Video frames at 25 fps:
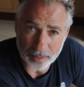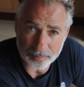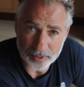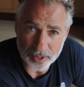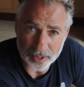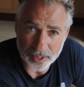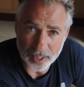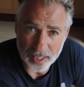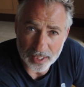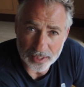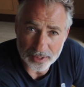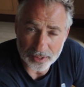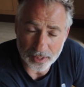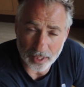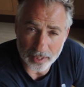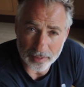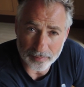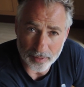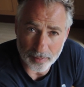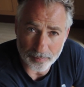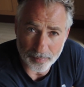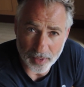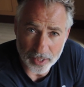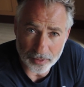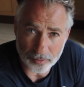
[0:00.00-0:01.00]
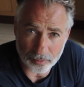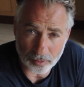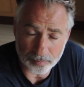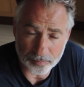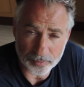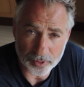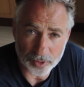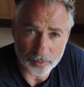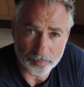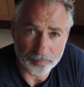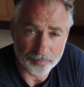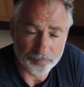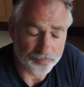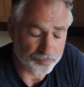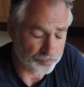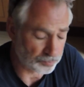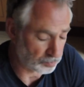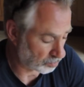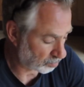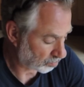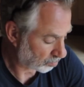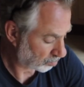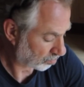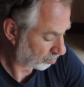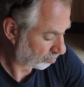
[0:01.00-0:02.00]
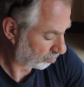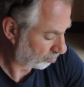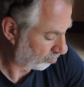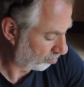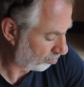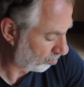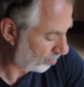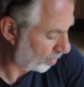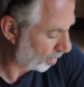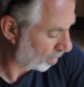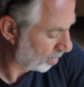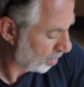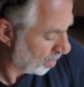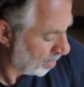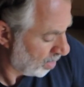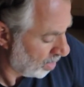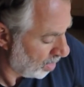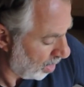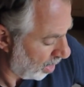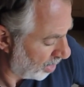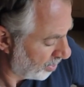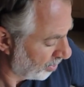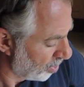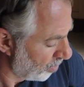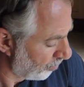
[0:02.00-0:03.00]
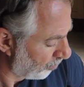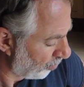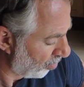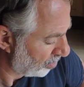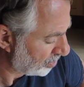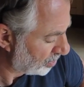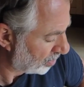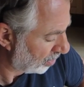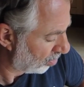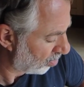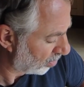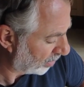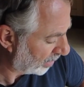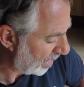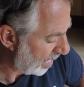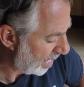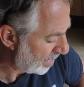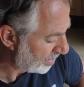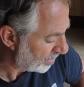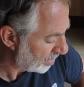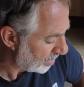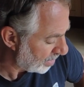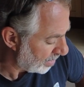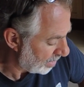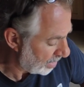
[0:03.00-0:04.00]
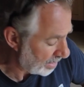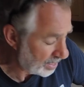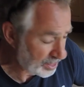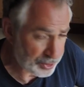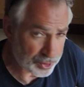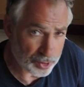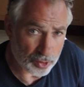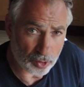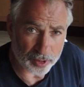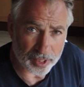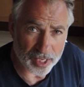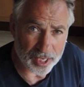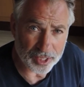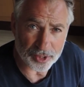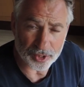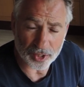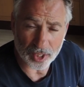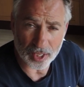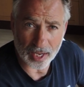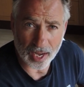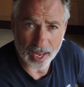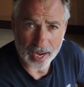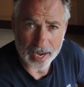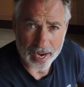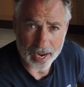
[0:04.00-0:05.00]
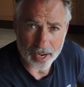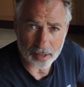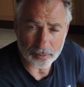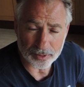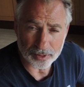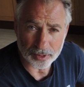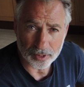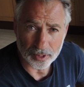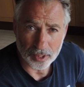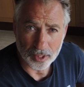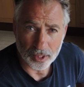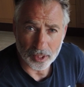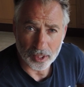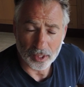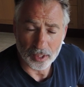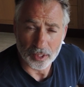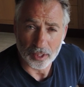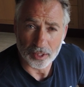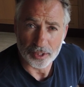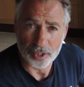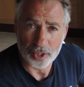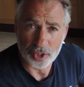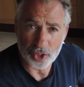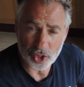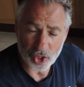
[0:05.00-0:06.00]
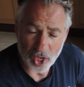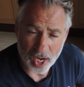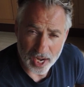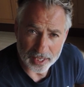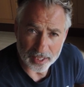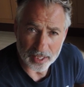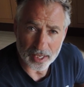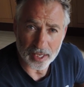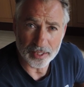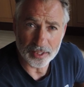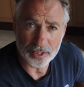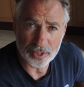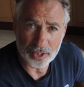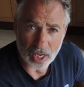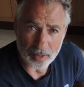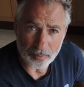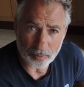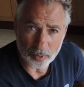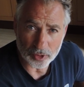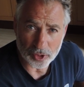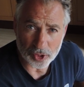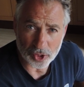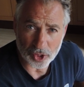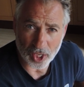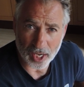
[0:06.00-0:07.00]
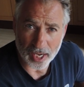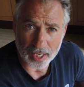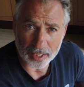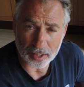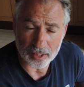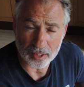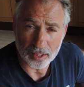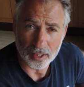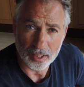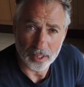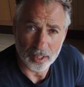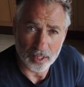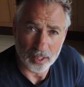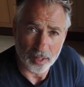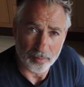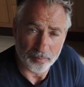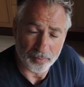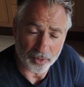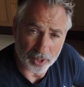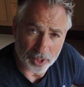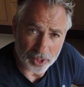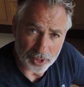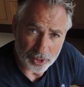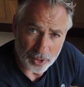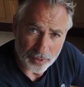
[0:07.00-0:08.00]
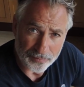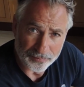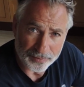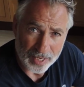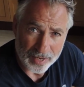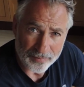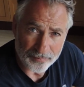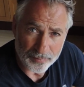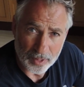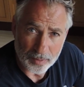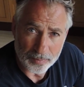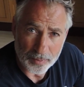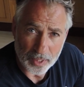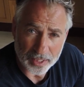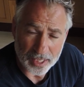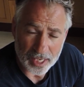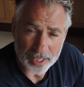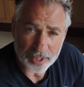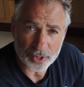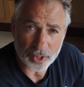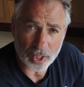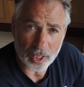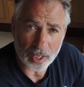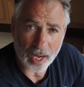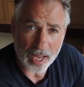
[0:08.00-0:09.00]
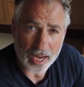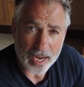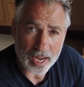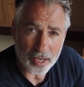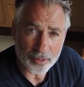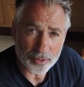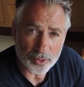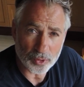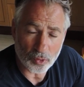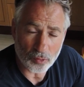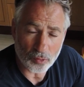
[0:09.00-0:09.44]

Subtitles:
upstairs in any of the bedrooms. Another point to look at is your kitchen layout. Check and double check, because you've given them the kitchen layout